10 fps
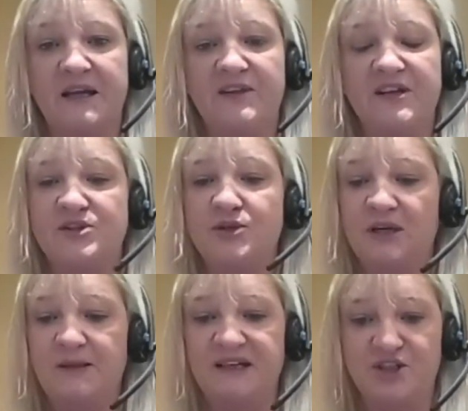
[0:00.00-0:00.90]
there's
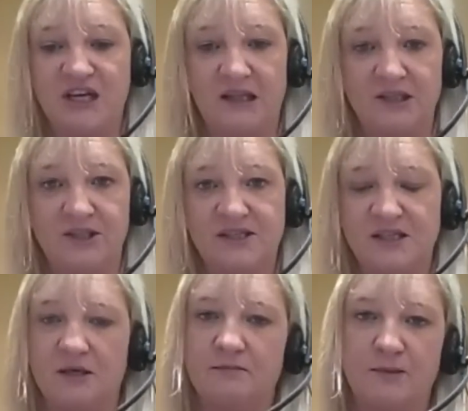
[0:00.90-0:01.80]
certainly been challenges,
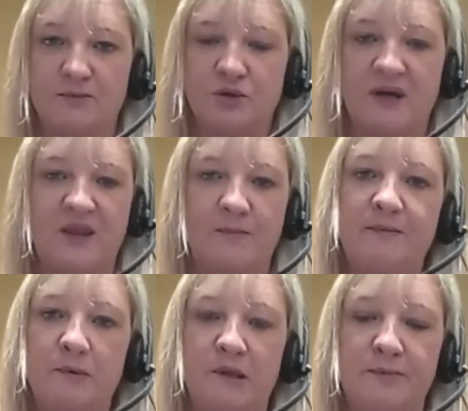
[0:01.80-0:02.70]
and I'm sure other
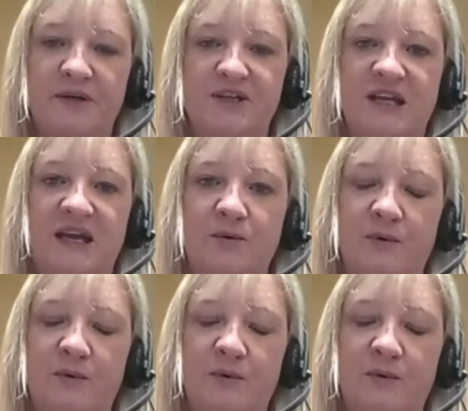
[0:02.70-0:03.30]
people will appreciate,